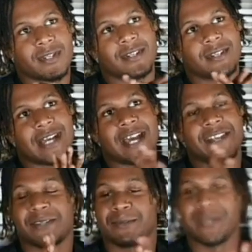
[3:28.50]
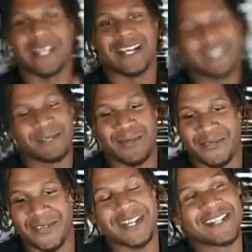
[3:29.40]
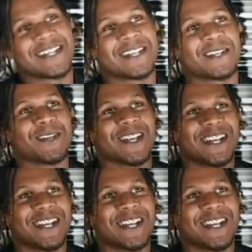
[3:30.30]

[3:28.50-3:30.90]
Yeah. I used to be fat as hell.